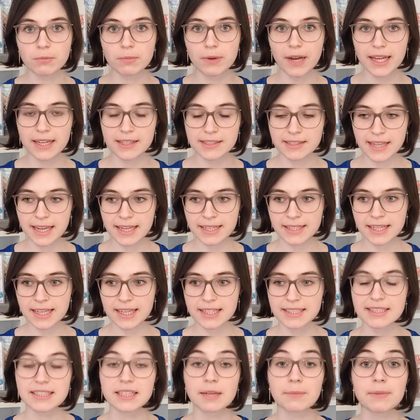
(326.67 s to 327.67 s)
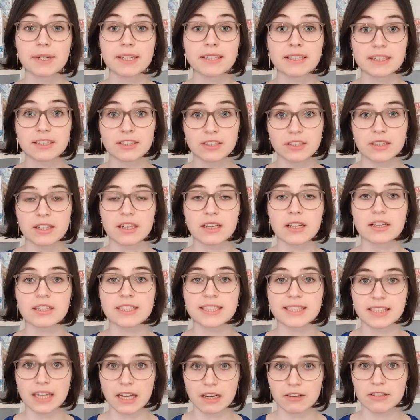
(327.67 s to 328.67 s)
you play his endings, some additional
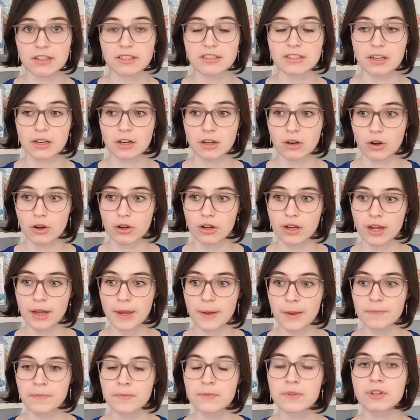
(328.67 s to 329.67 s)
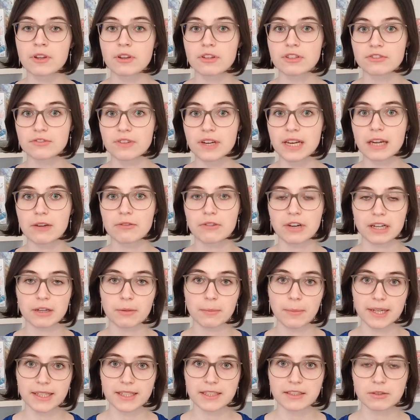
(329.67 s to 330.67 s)
scenarios unlock, so it's really
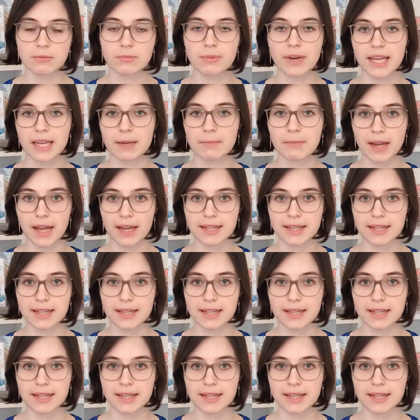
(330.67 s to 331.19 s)
recommended to play him